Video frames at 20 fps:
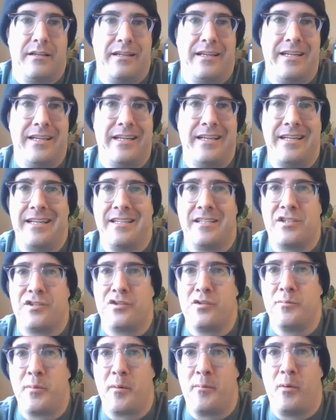It is
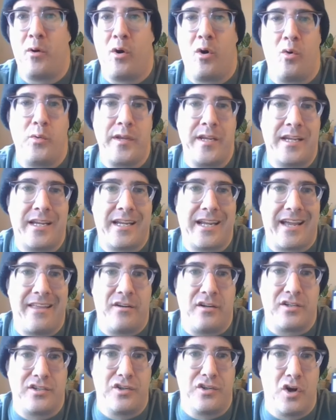Super Bowl week and
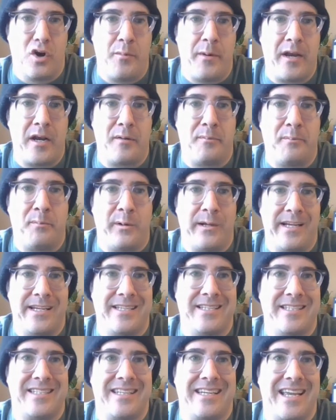there's no better
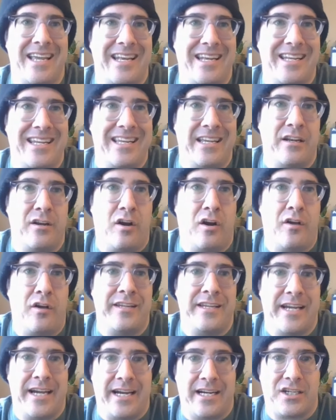place to get in on
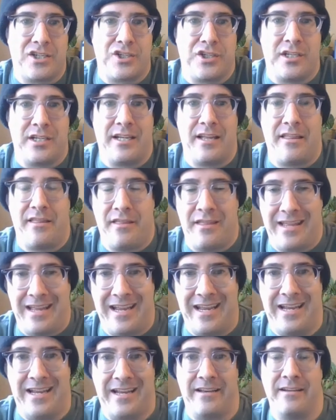the action
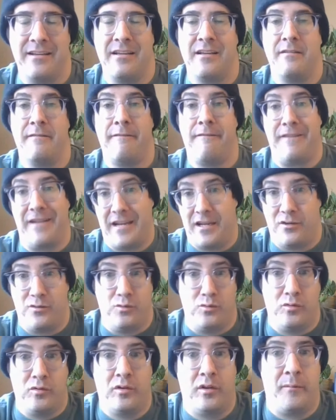than
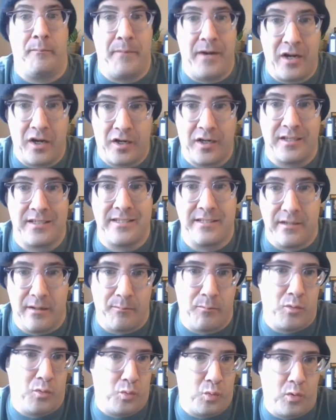FanDuel, America's
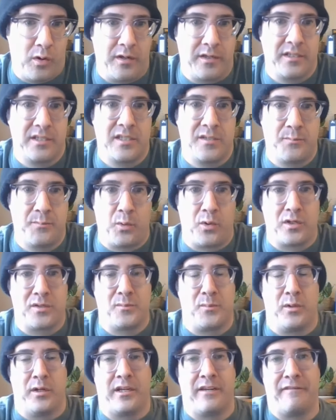number one
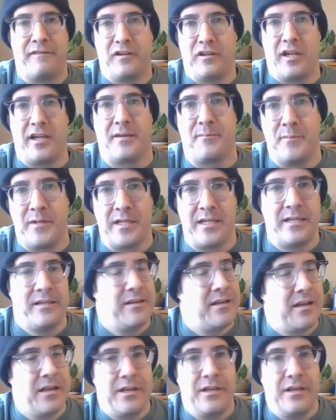sportsbook. If you're like me,